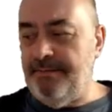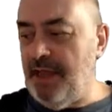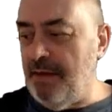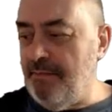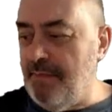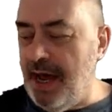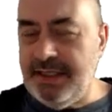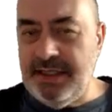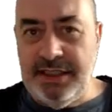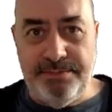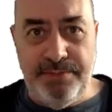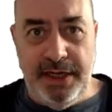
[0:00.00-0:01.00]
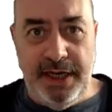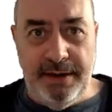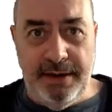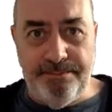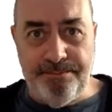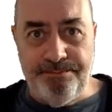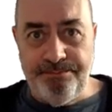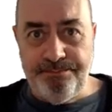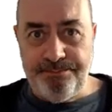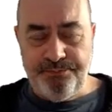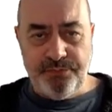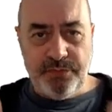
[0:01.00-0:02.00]
Now, Matt has been
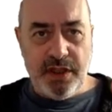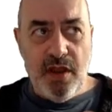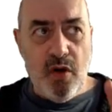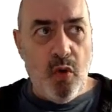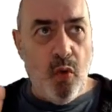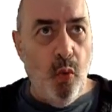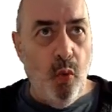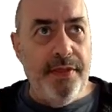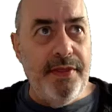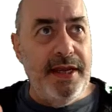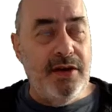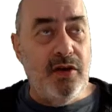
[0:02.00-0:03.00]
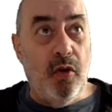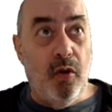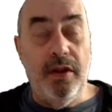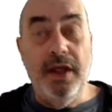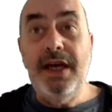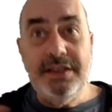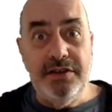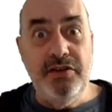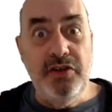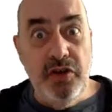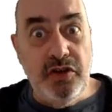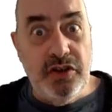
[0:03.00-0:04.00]
what they call, it's a
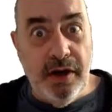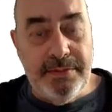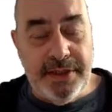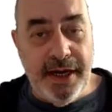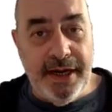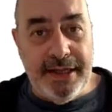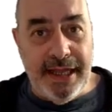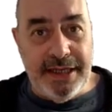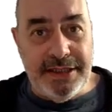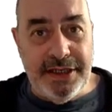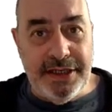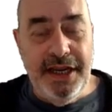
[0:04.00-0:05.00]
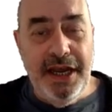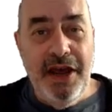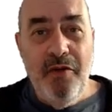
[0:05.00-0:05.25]
new job title actually,